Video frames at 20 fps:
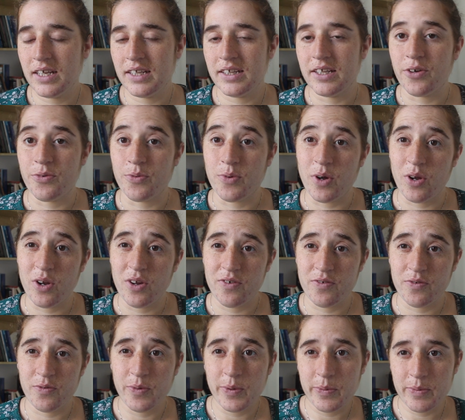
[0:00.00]
role
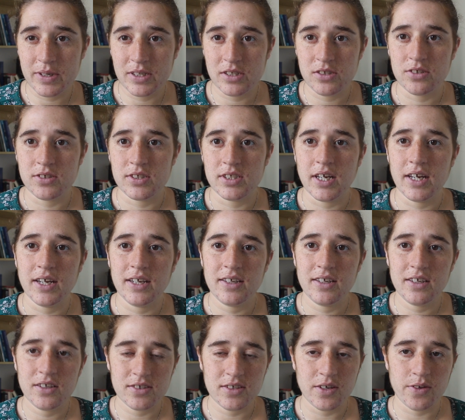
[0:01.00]
of women in
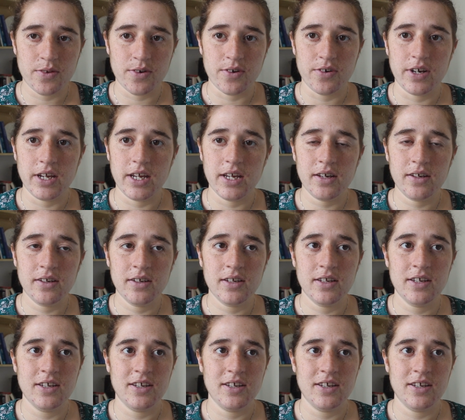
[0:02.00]
society in South Korea.